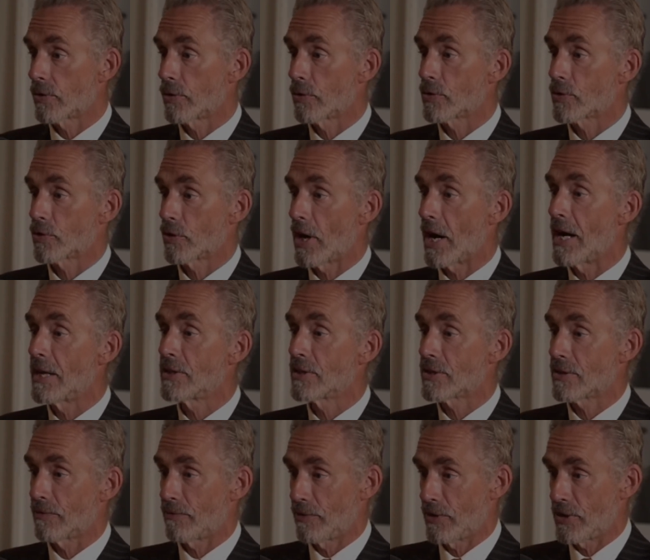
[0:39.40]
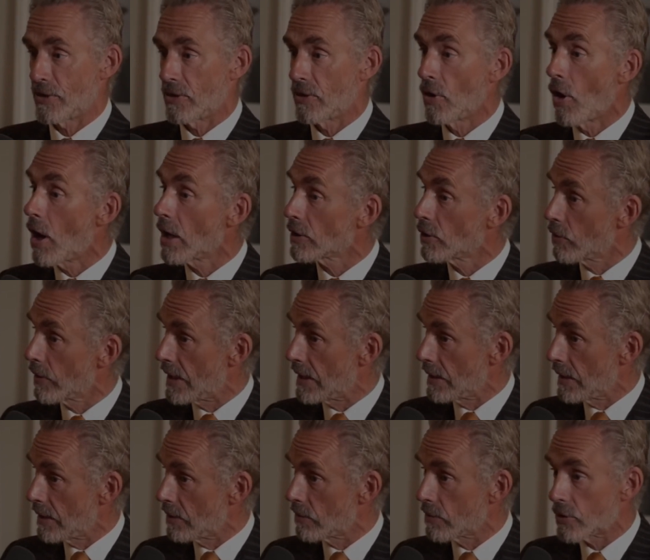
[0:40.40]
are those are unsophisticated, not
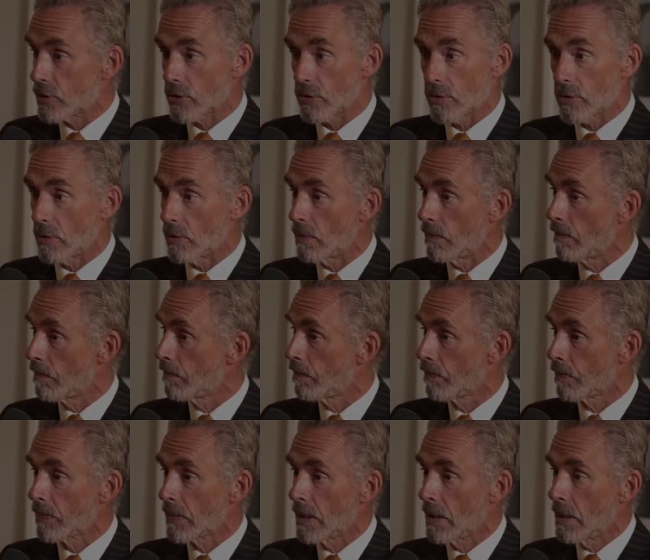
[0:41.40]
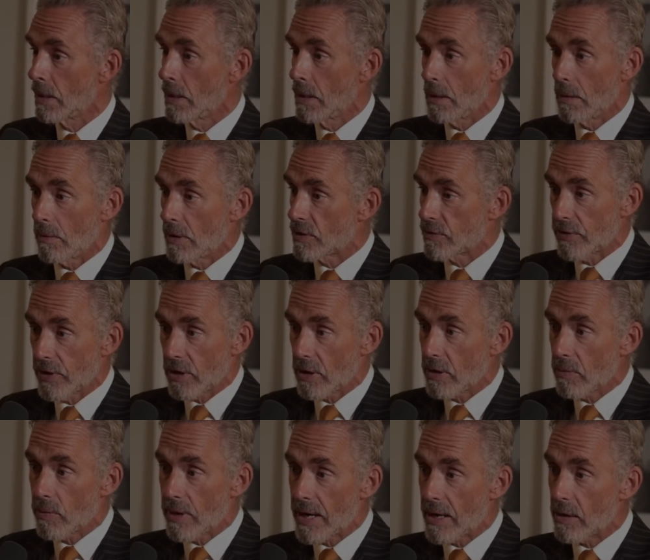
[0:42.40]
great literature though. It's
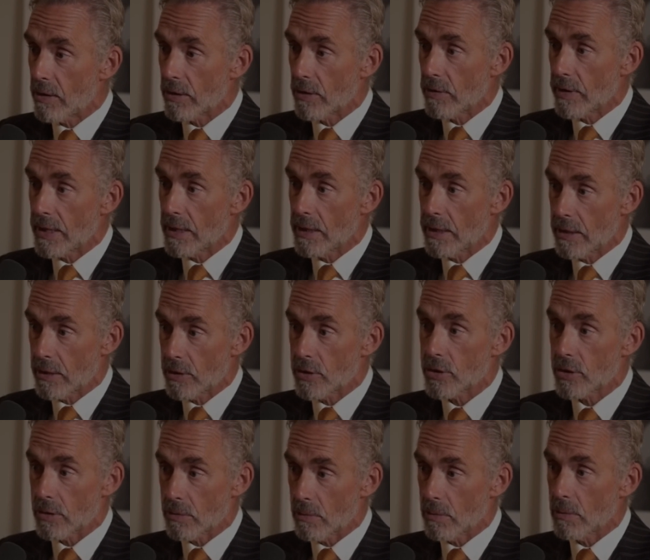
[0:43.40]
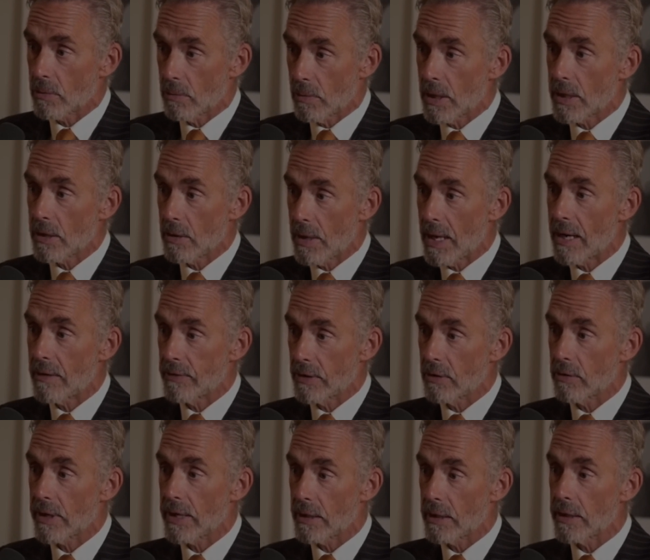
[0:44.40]
very rare in great literature. What you have
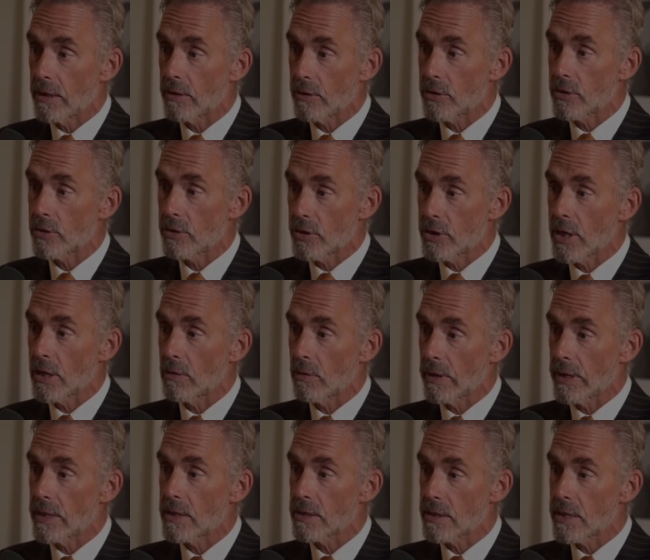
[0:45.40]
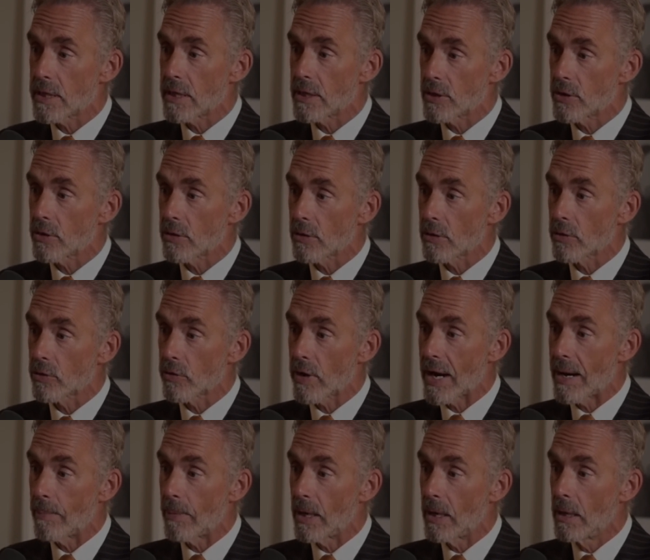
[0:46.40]
in great literature generally is the internal
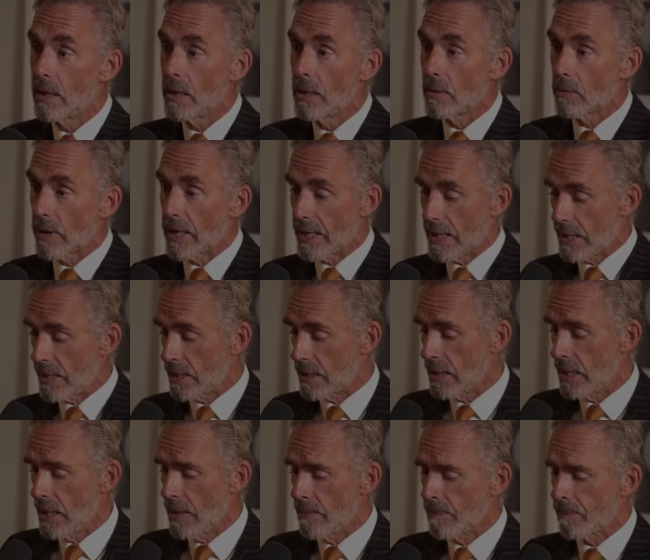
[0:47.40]
drama, right? In